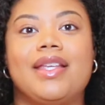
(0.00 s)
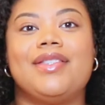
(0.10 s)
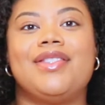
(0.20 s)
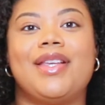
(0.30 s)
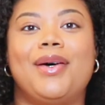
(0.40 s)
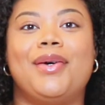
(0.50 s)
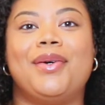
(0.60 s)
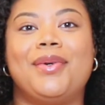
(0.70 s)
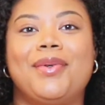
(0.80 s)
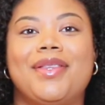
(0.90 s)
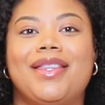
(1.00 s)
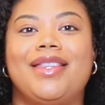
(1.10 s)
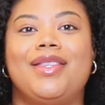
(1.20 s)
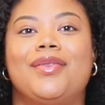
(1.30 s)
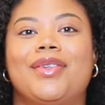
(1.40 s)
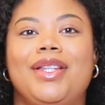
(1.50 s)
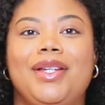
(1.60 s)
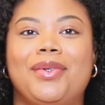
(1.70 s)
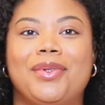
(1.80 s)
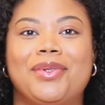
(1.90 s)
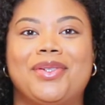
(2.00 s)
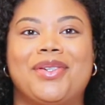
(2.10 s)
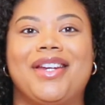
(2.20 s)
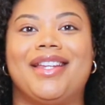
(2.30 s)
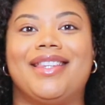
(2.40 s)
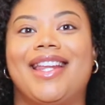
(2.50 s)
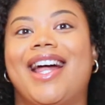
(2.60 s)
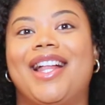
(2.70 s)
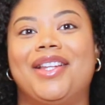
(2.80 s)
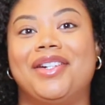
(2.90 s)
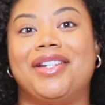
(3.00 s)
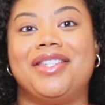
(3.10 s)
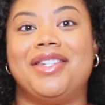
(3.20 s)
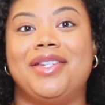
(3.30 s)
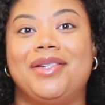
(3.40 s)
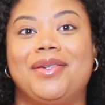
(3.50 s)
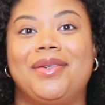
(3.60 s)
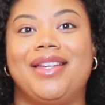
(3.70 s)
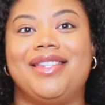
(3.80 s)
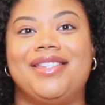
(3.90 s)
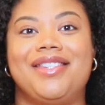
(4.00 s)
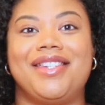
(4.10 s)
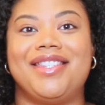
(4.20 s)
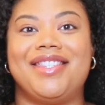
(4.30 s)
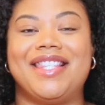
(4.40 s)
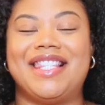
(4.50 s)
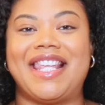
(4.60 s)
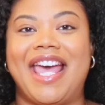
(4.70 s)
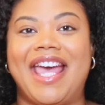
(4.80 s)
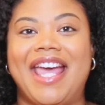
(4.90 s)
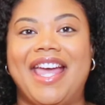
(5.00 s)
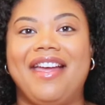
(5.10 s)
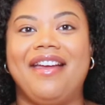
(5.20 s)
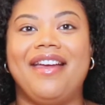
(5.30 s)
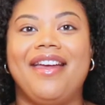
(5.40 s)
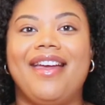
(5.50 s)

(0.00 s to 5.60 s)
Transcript: So the really cool trick that I learned to do is just to say,